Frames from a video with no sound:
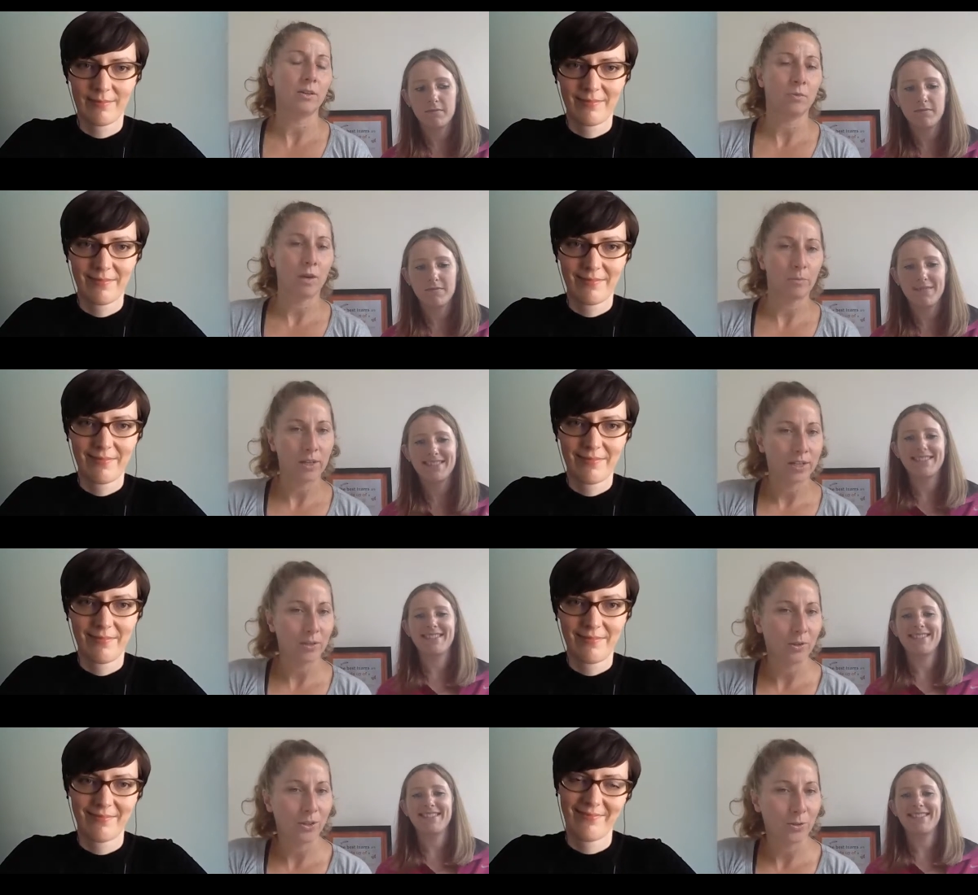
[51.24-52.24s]
Speaker 1: you are brilliant at
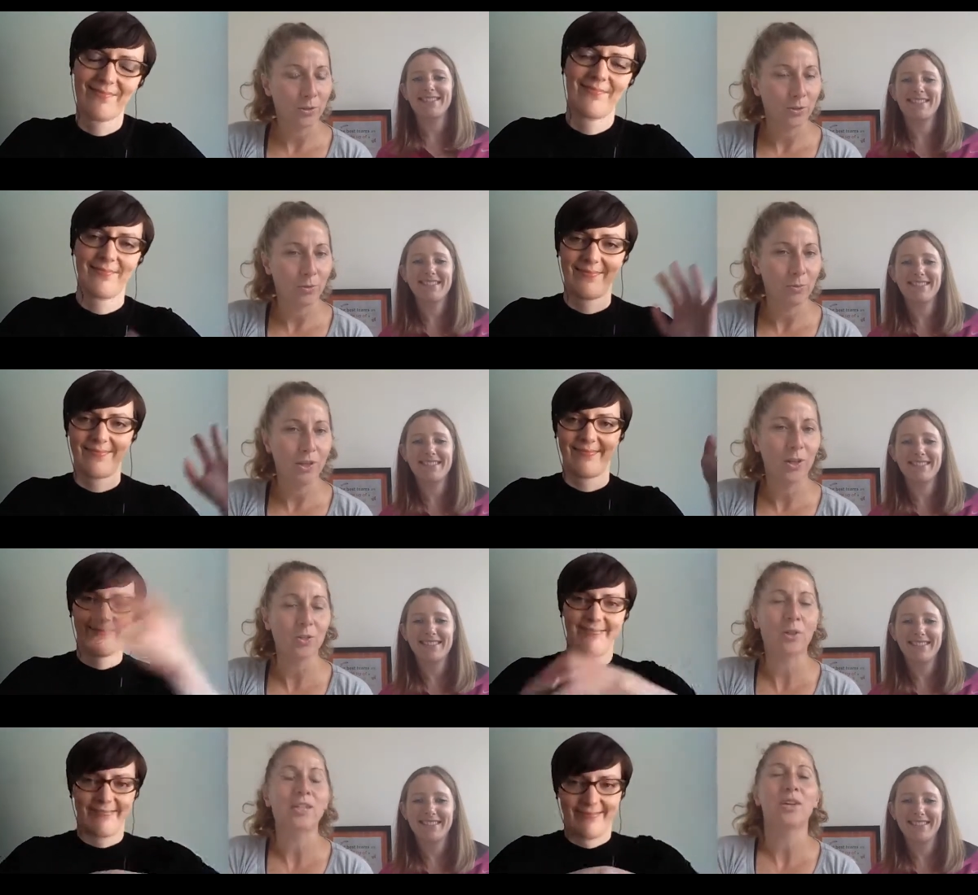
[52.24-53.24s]
what you do, because
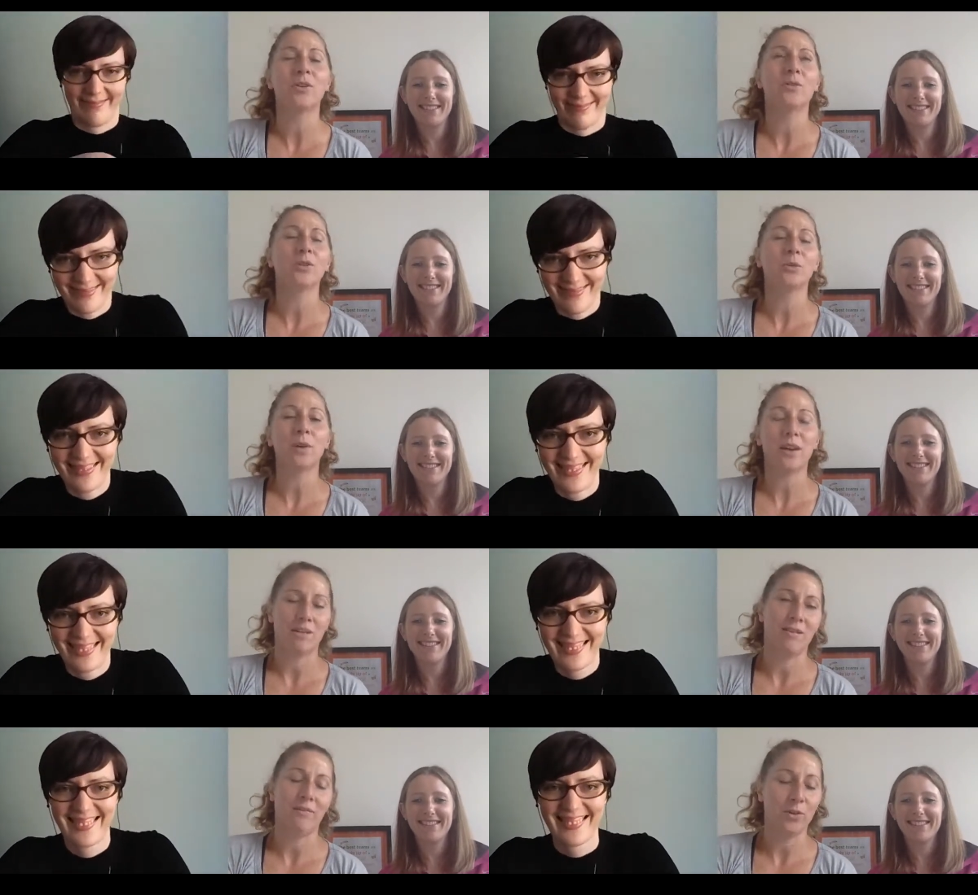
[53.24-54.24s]
we know you and
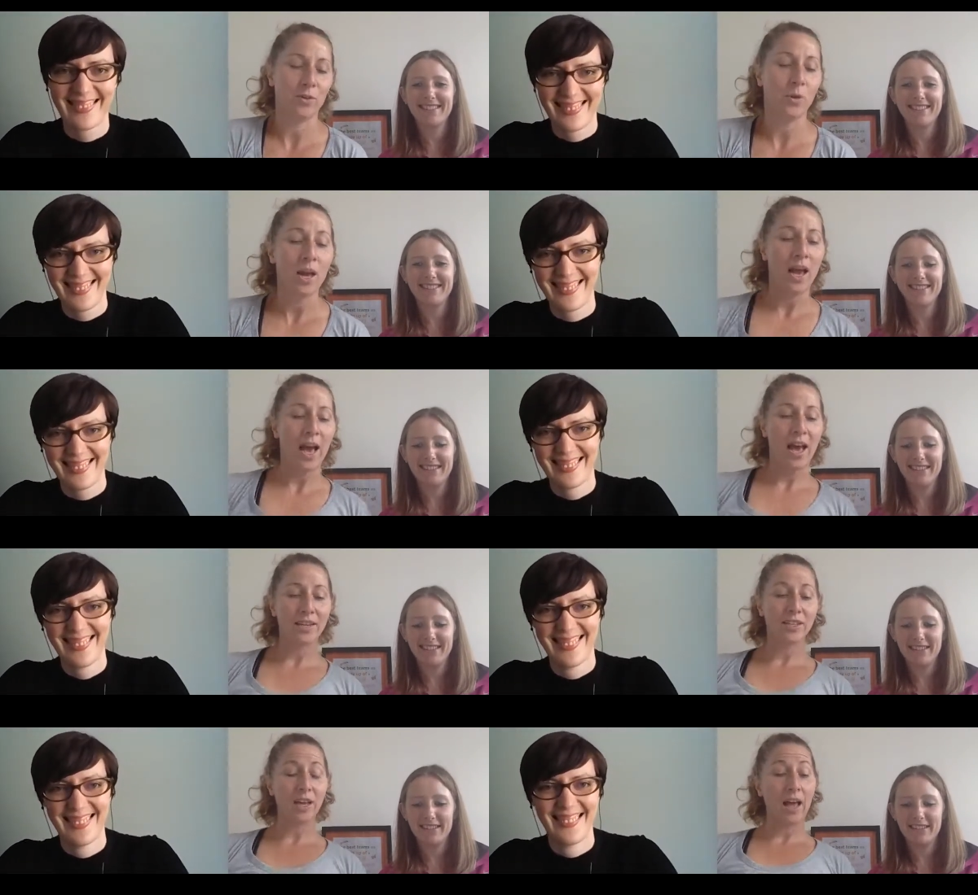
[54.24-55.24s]
love you.
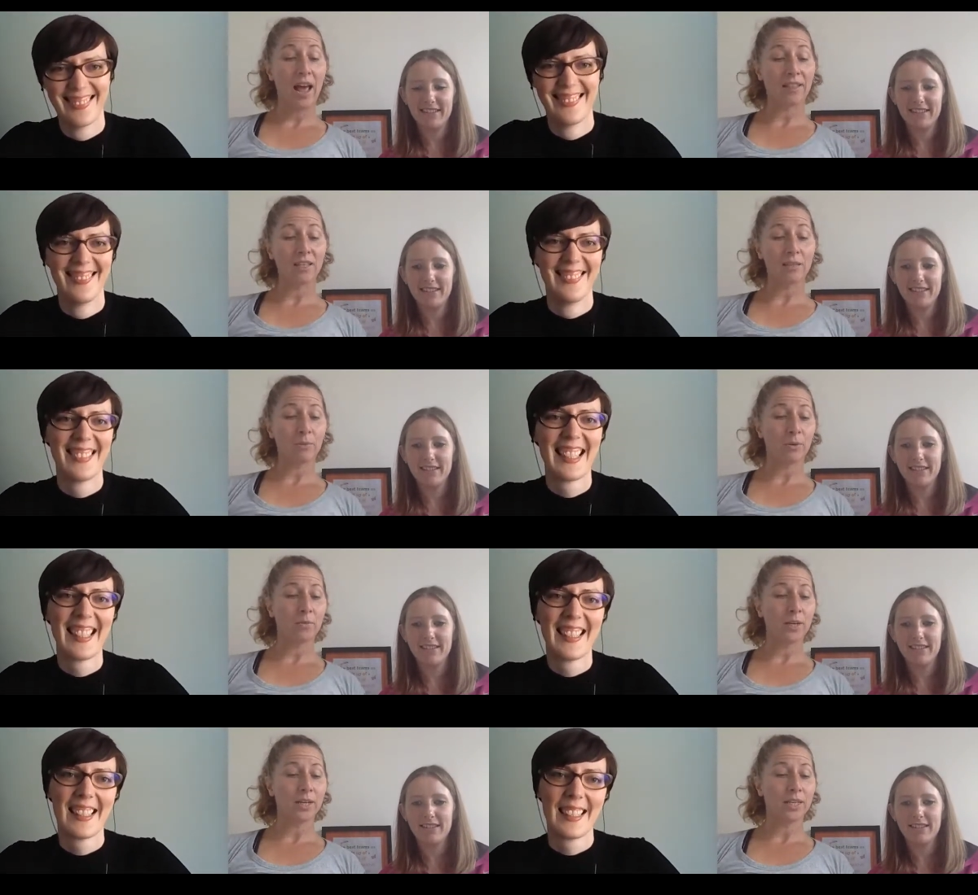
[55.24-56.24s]
And at this point,
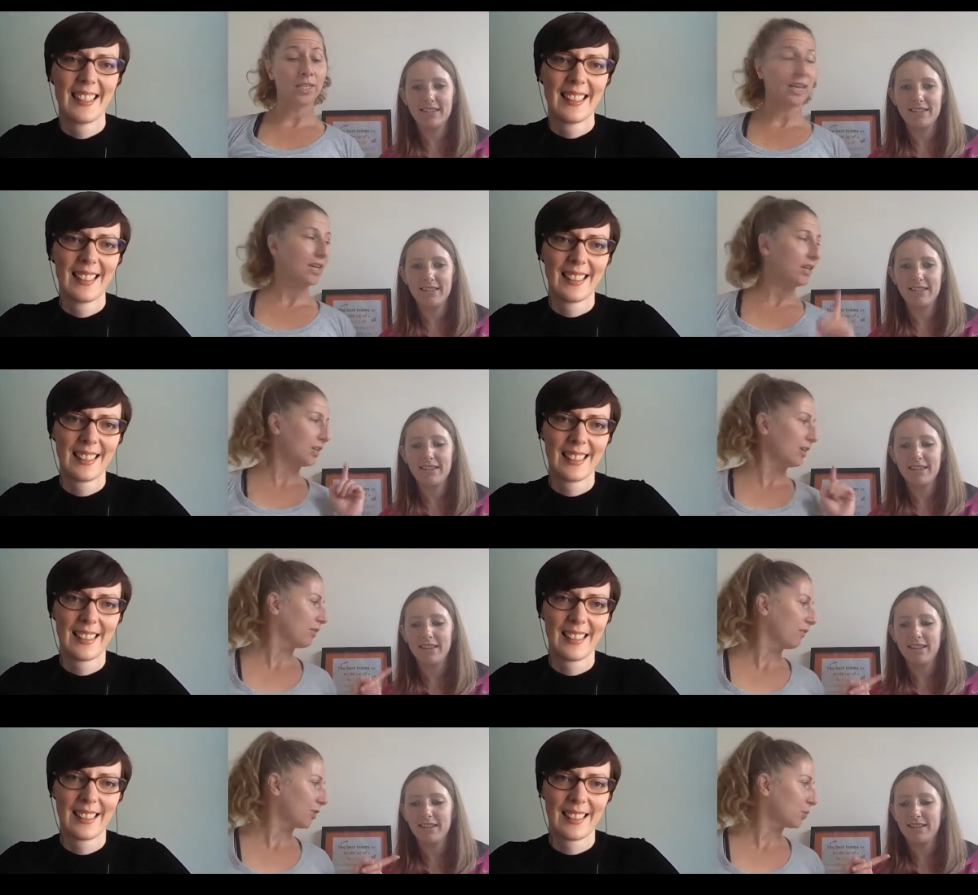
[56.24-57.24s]
we're going to say,
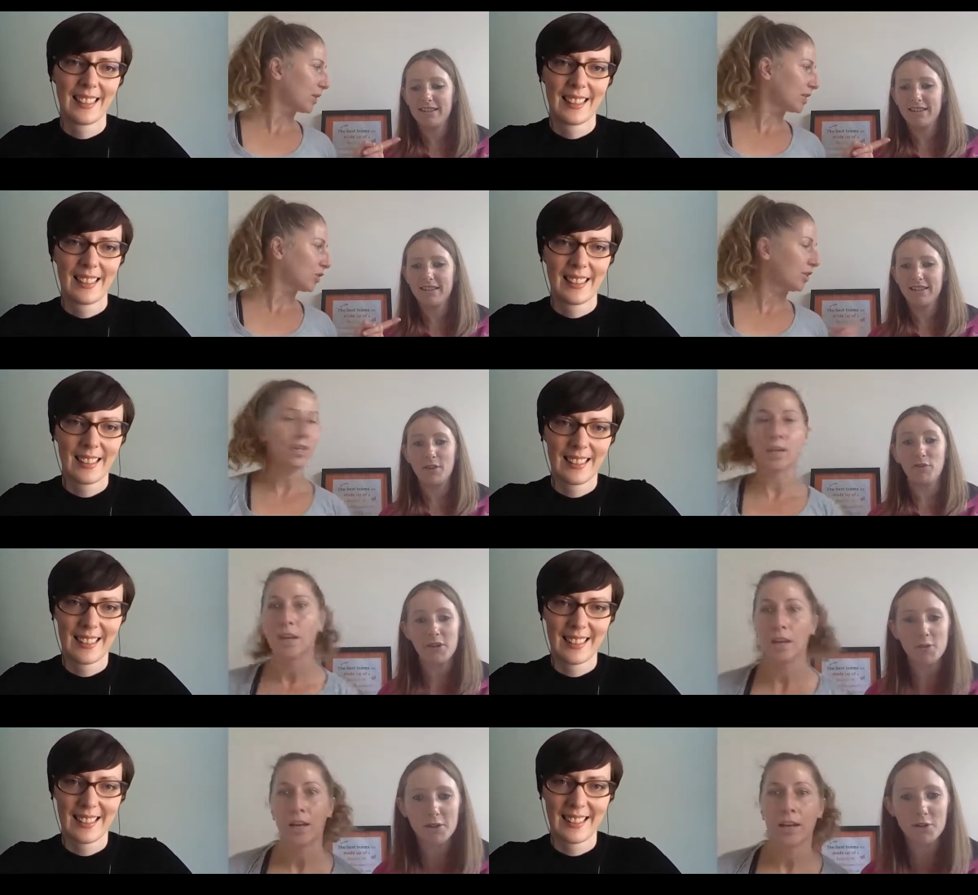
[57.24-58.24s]
first
Speaker 2: question. The
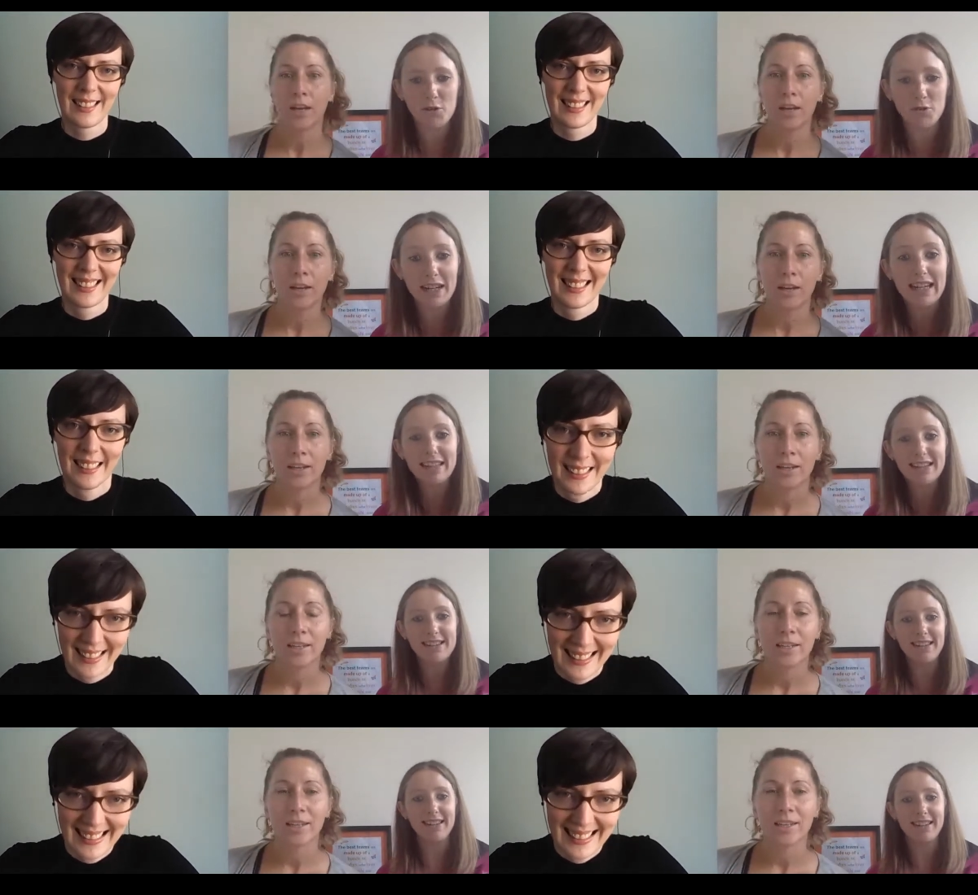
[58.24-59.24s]
first is really
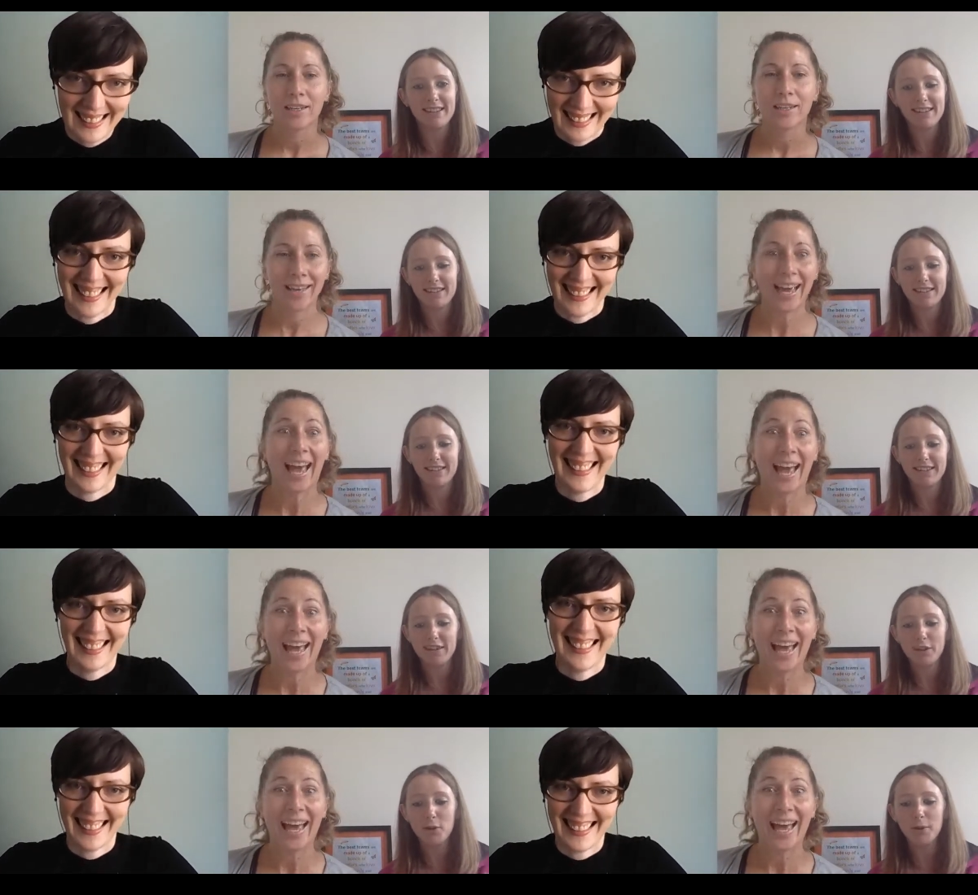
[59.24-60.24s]
easy.
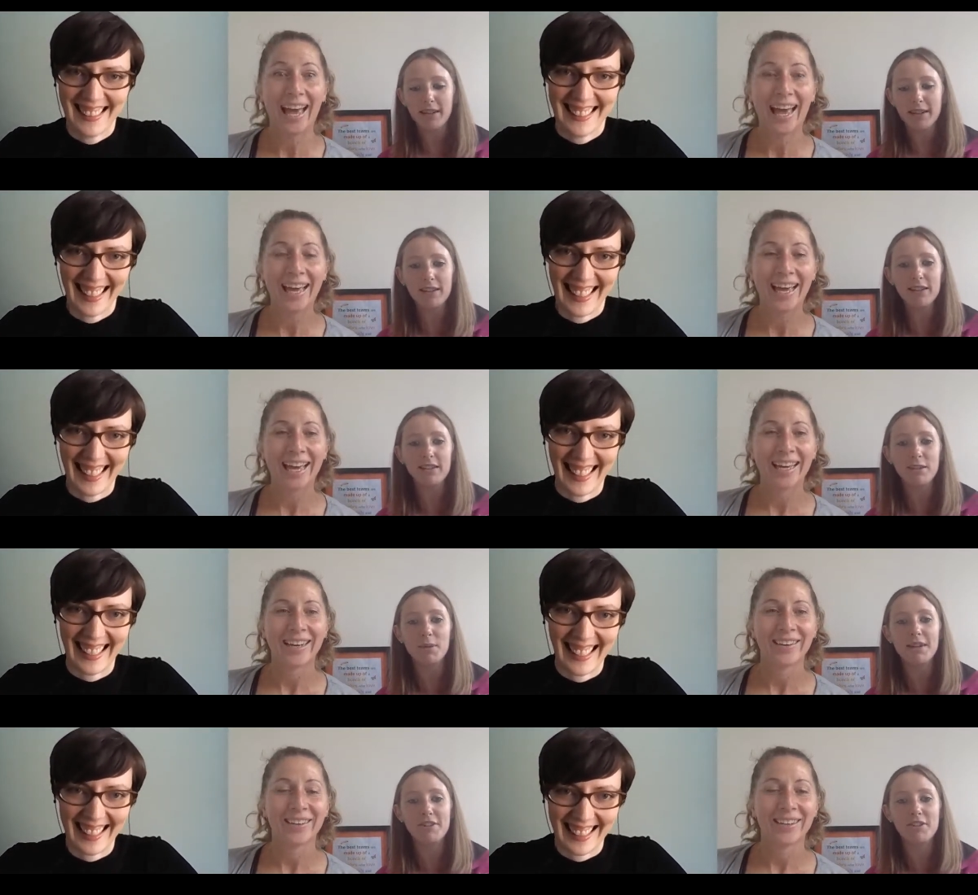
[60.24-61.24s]
Who are you and
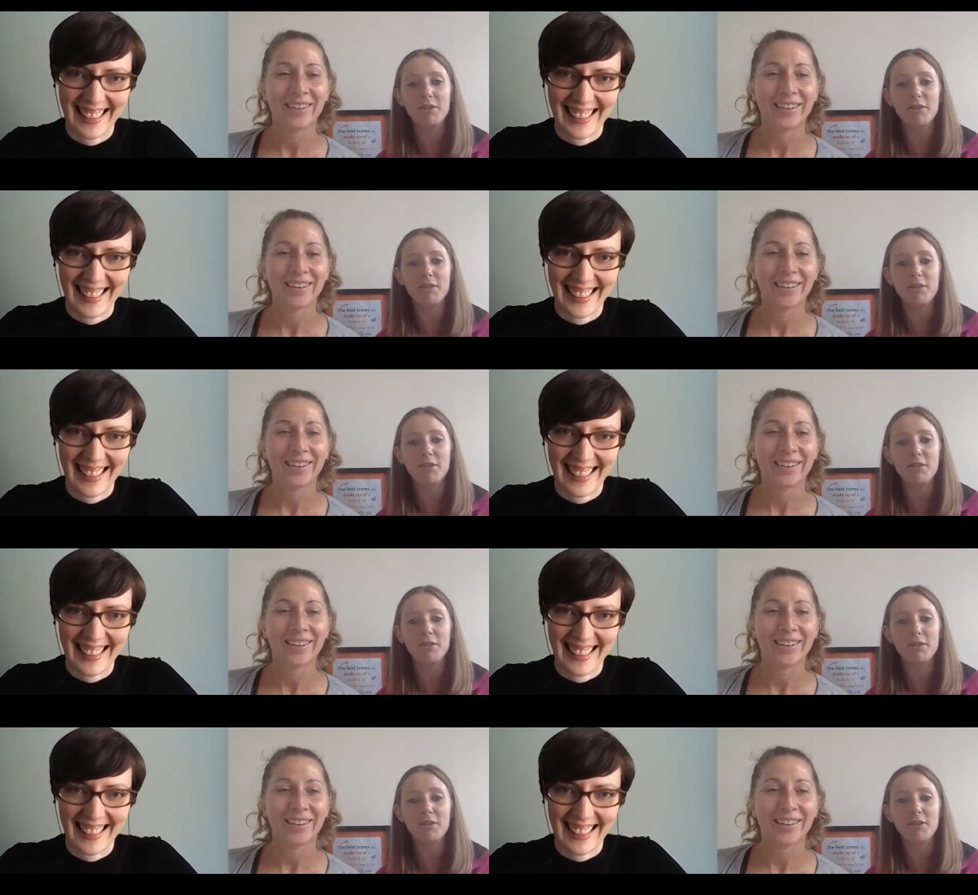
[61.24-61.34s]
where do you